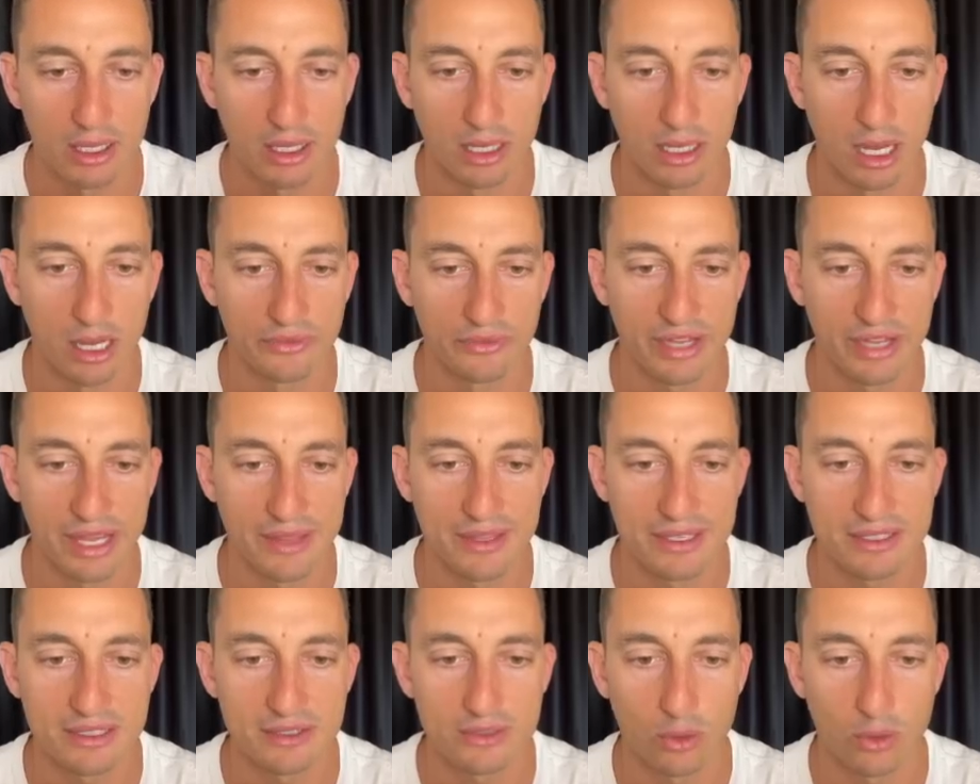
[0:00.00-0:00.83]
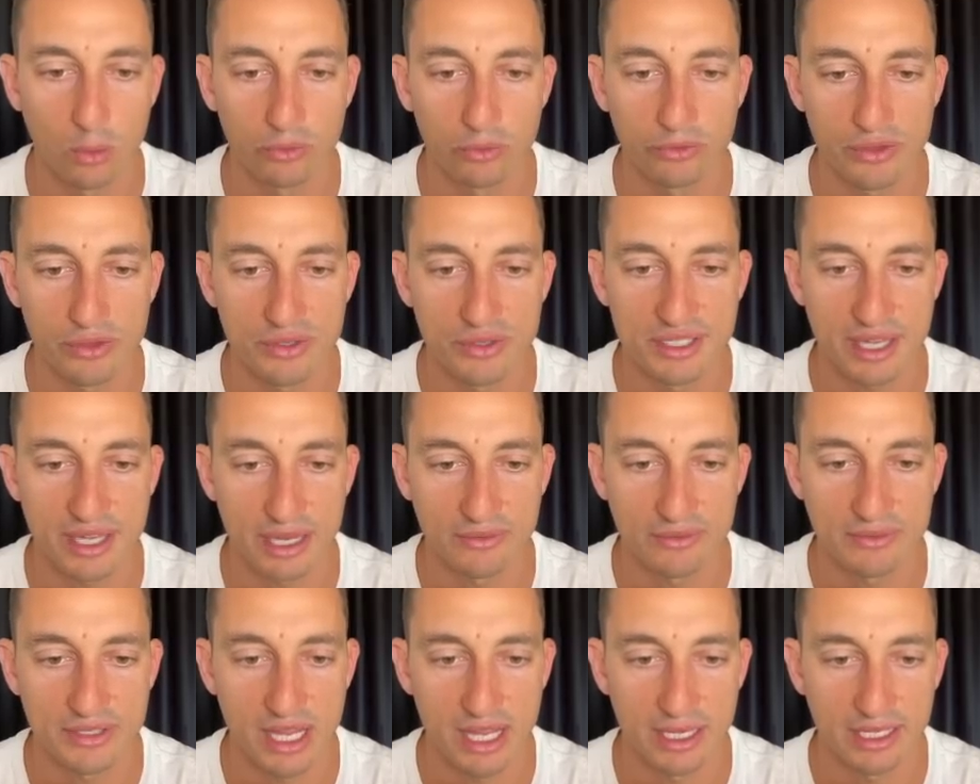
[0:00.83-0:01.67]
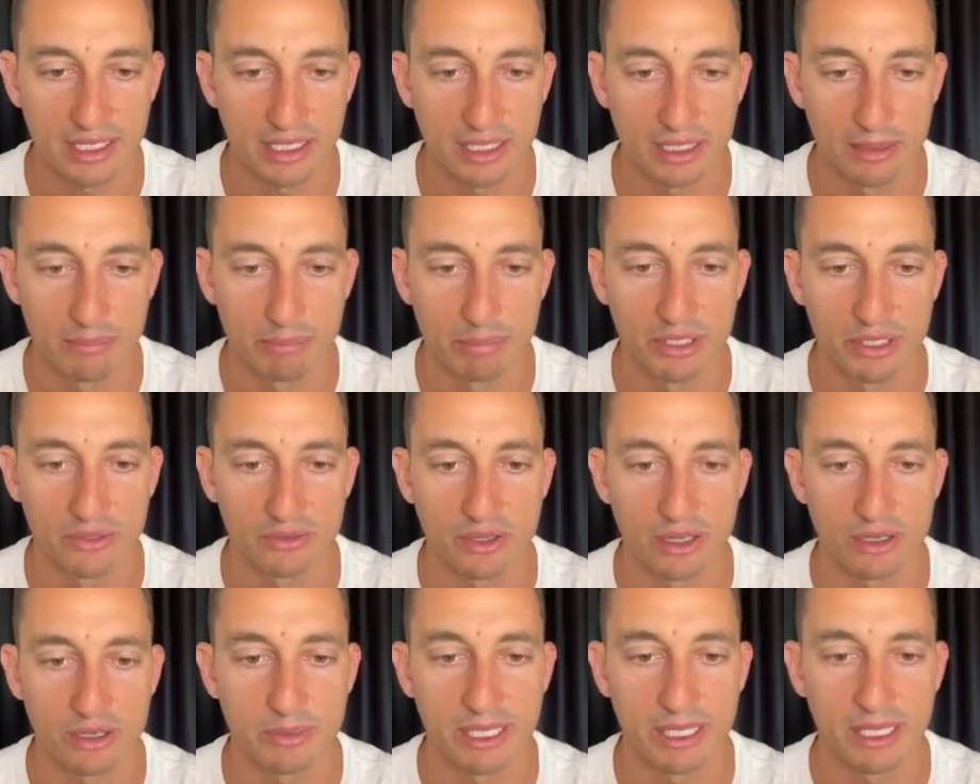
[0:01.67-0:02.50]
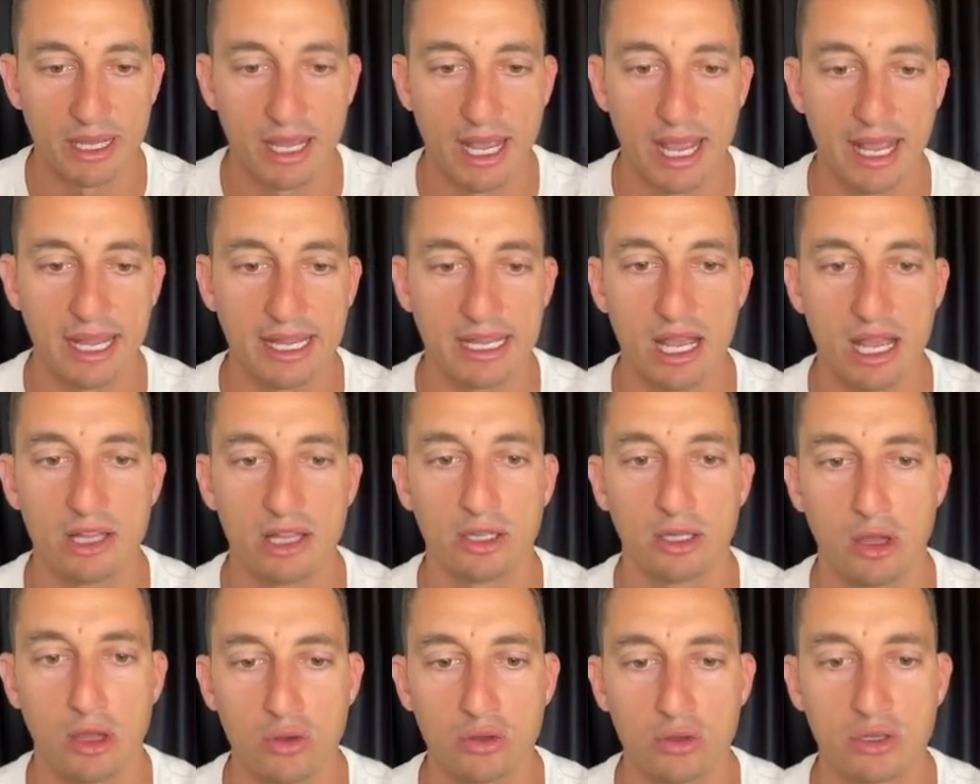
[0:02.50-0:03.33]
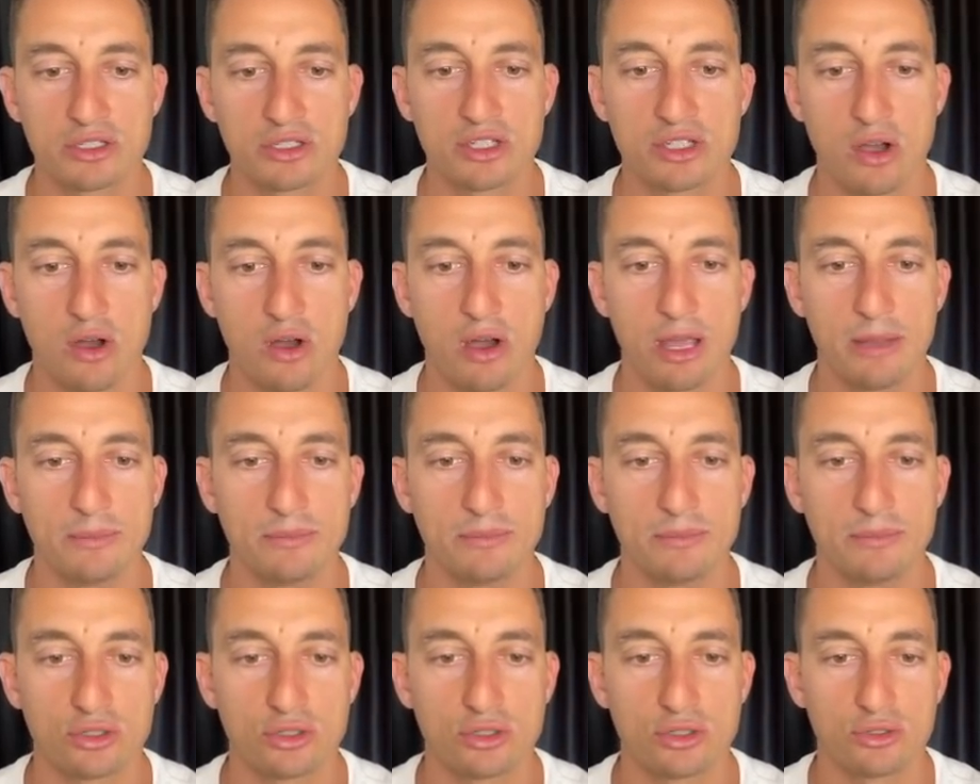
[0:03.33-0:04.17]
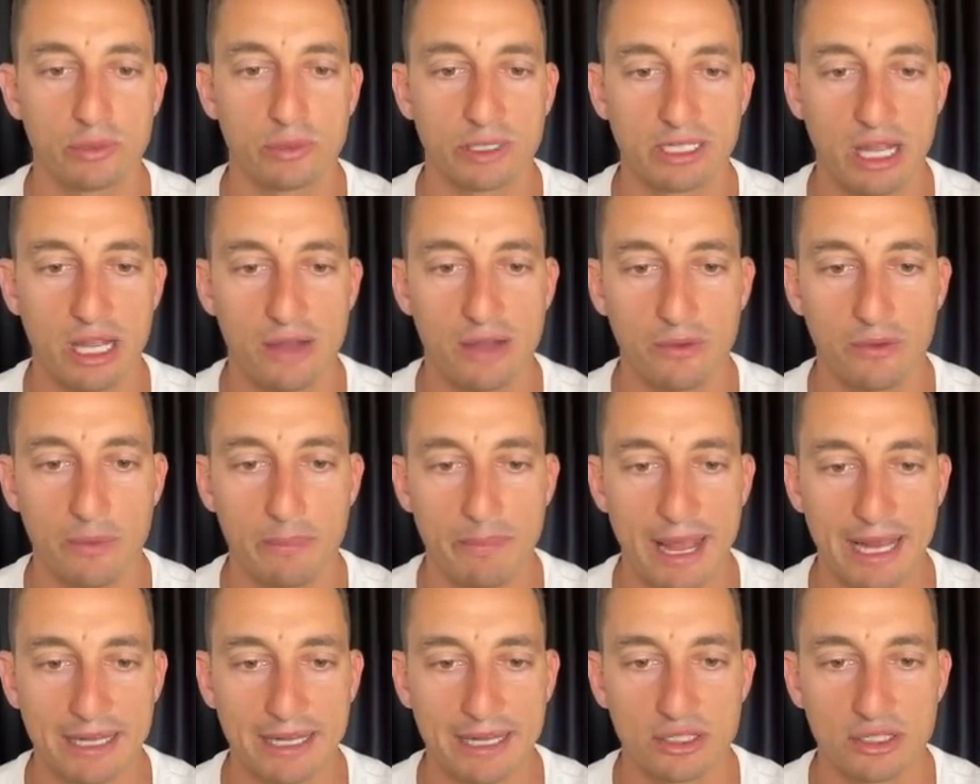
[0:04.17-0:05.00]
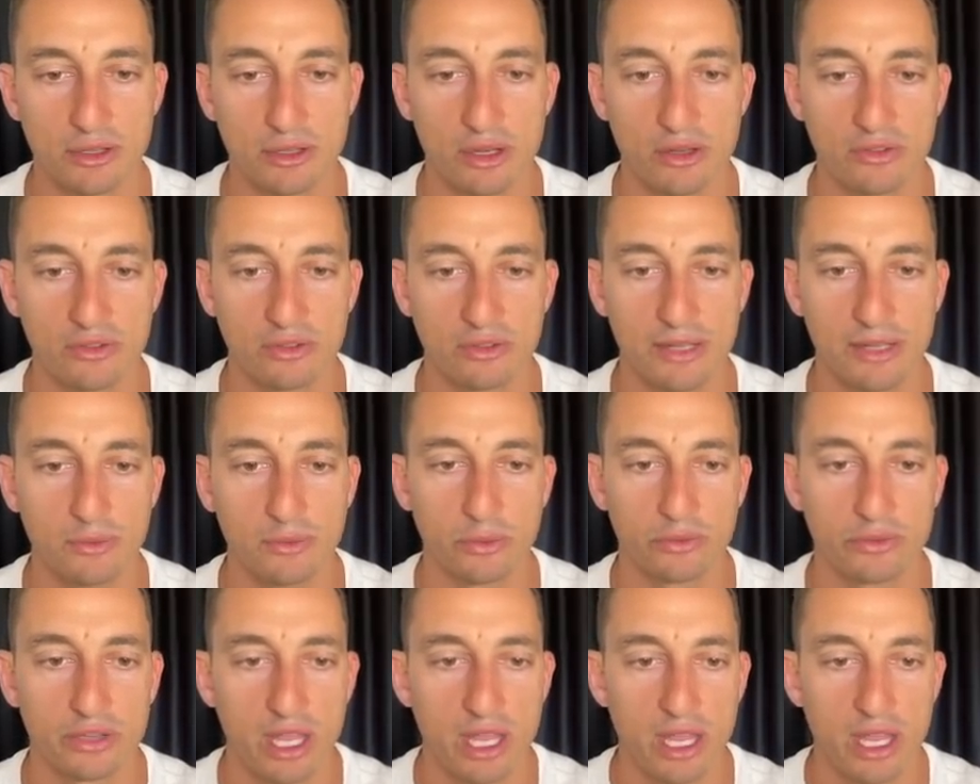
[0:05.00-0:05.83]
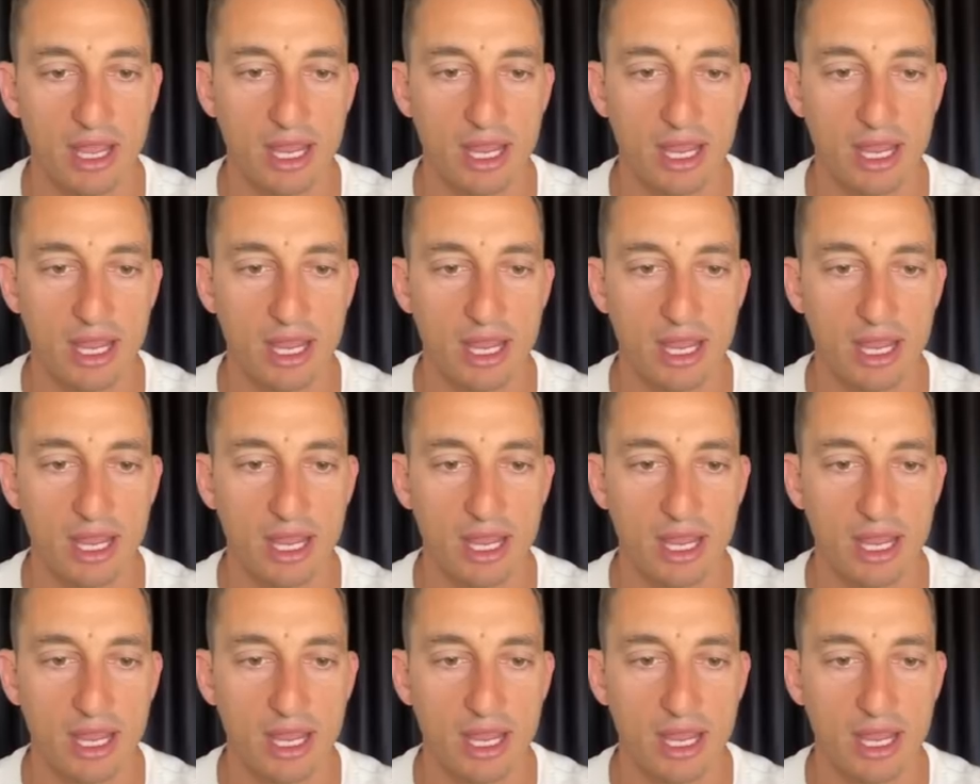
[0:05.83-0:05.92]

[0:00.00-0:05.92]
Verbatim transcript: I'd say this is also safe down here, but it's going to be a longer time to recover back to those levels.